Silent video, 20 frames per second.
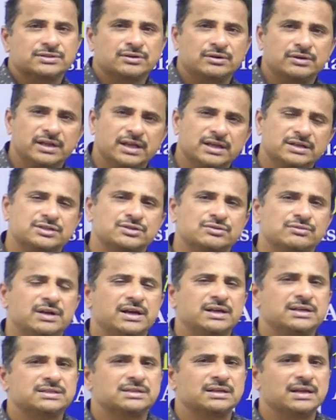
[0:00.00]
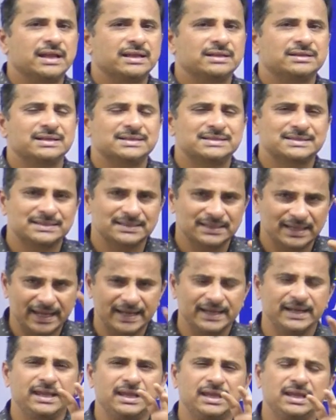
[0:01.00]
So dear students, like this,
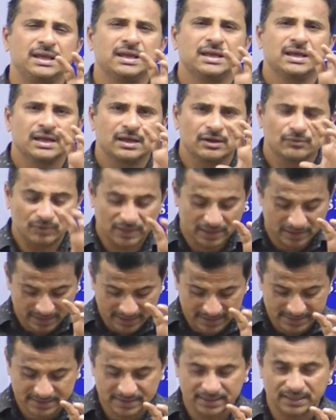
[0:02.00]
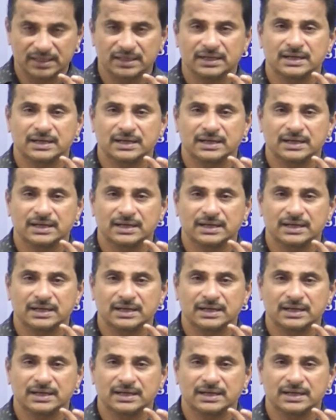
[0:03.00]
any one is